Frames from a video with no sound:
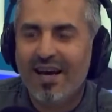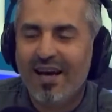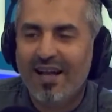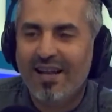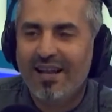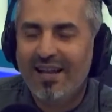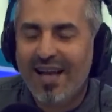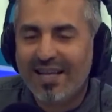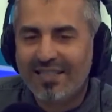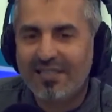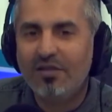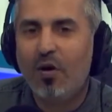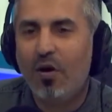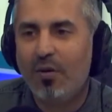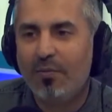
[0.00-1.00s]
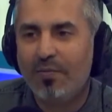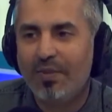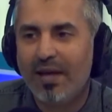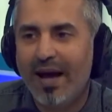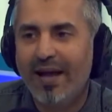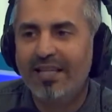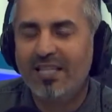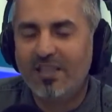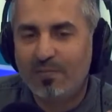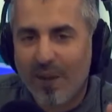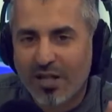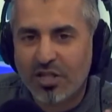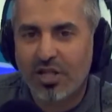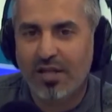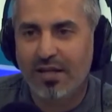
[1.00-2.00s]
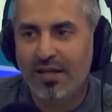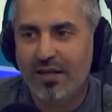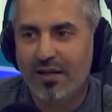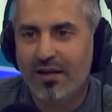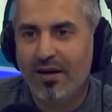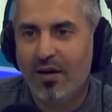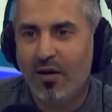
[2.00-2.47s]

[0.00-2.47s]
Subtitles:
let's not, and especially